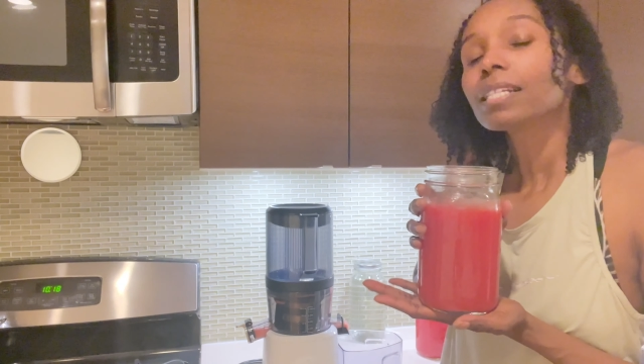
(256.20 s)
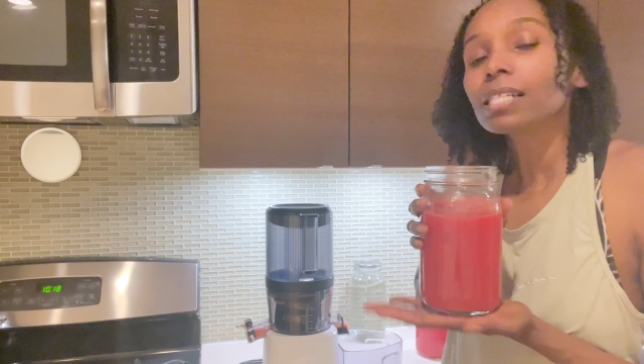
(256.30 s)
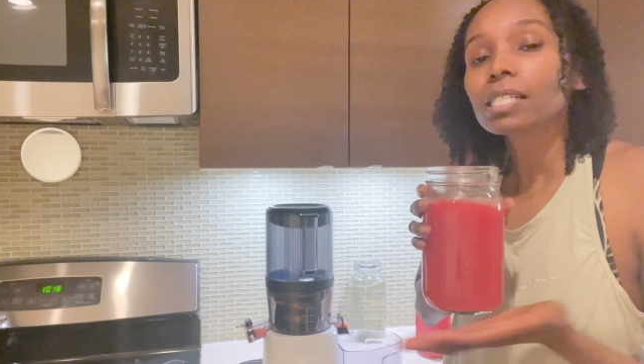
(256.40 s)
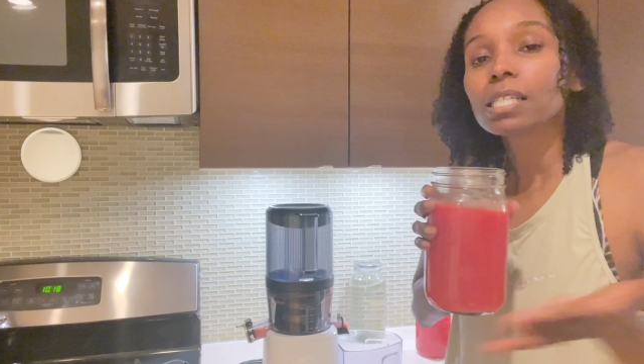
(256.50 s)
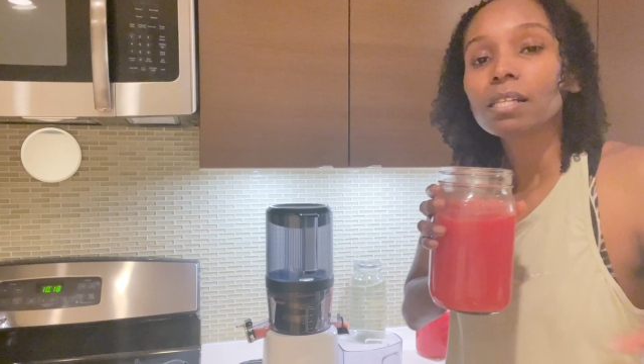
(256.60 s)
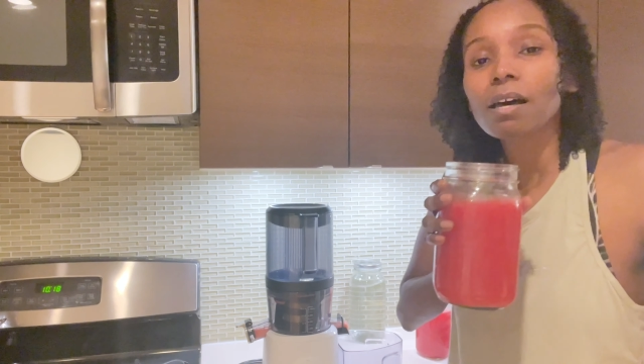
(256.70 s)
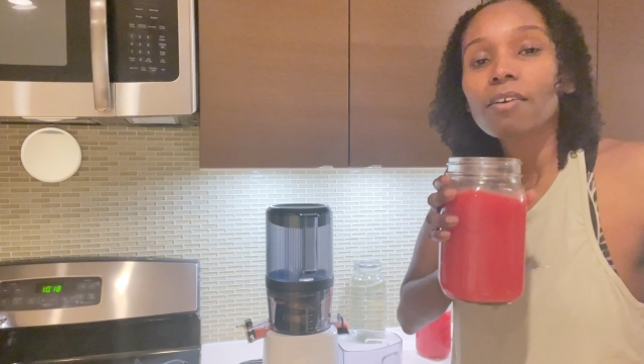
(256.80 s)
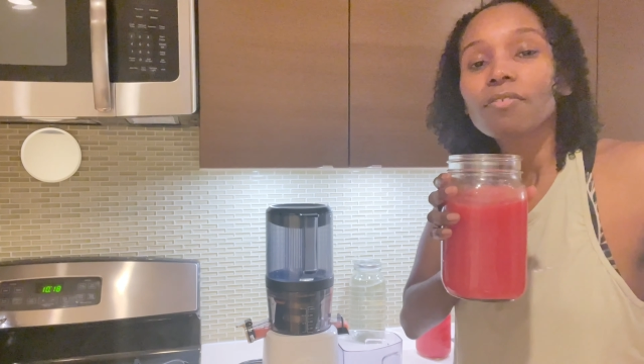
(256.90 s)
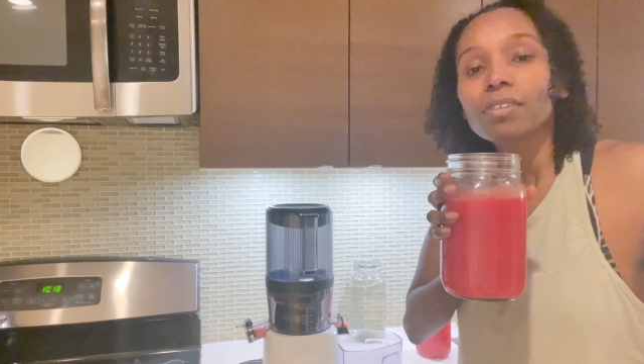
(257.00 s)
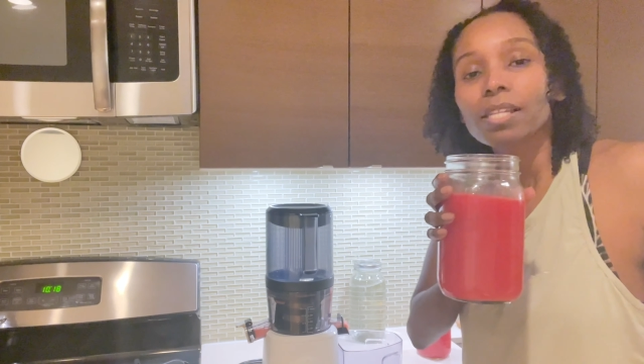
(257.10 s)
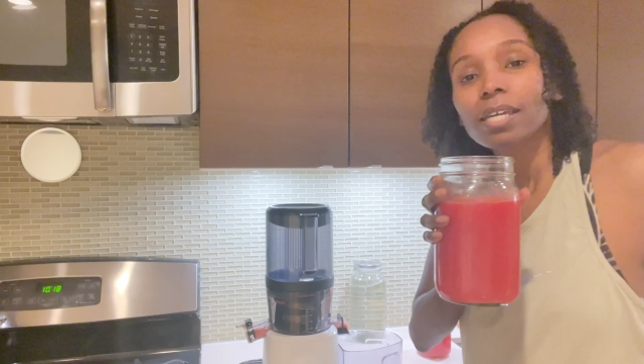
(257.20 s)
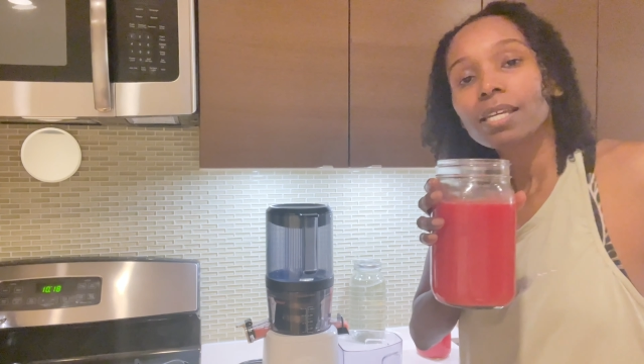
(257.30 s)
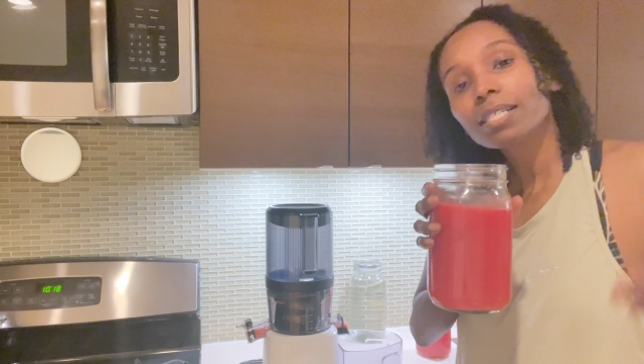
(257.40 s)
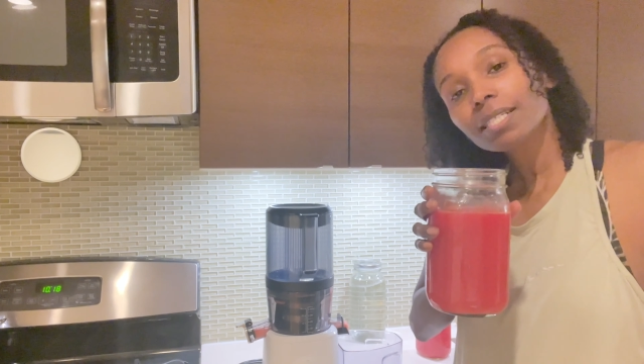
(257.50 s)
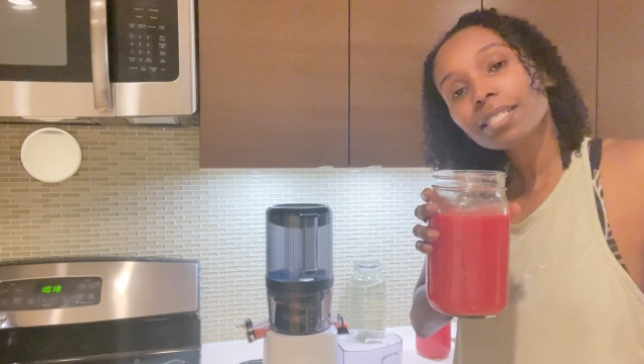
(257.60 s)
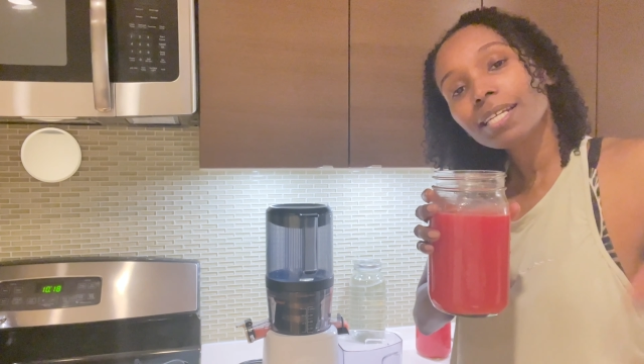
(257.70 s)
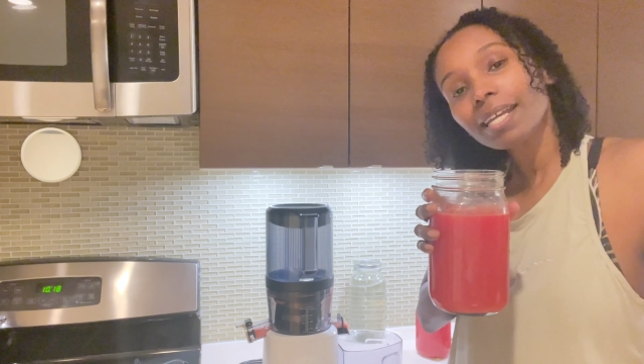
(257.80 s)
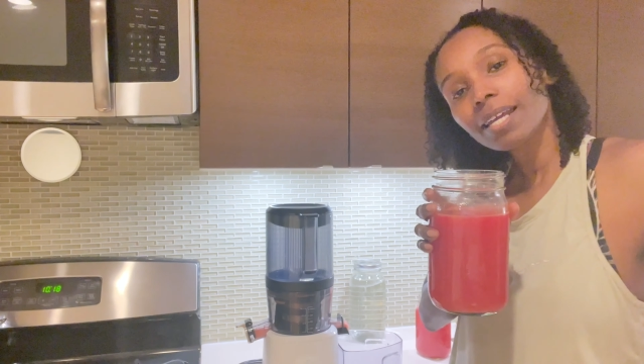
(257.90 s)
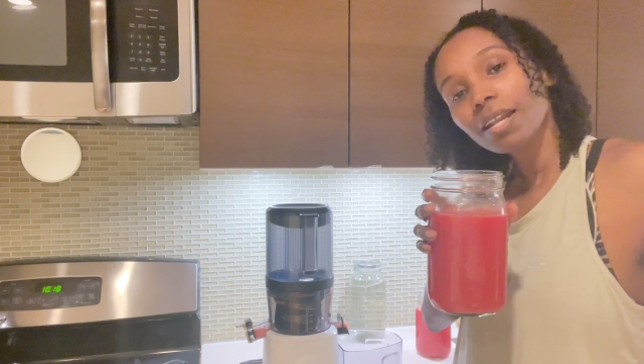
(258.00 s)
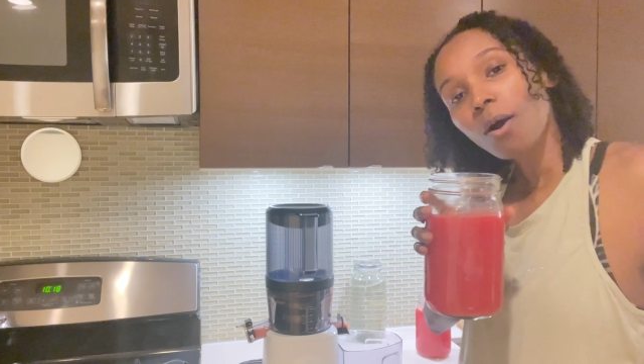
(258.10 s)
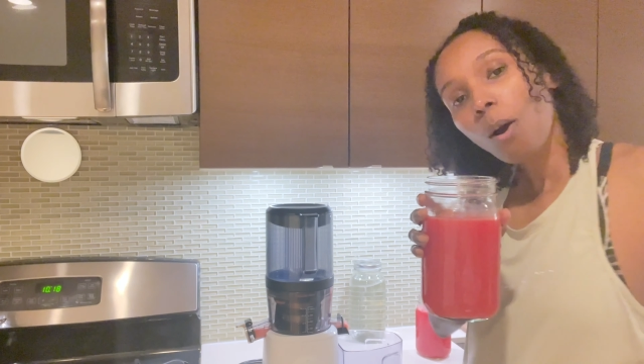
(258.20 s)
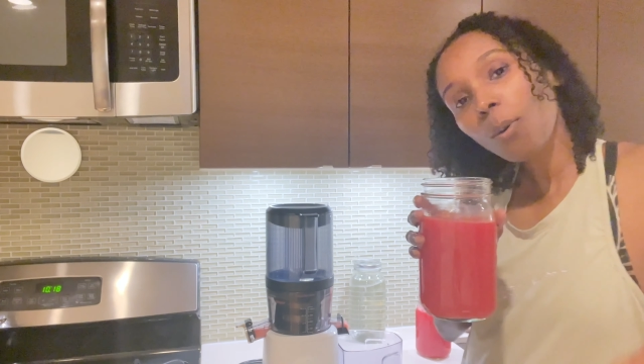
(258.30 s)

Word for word: this lovely seeded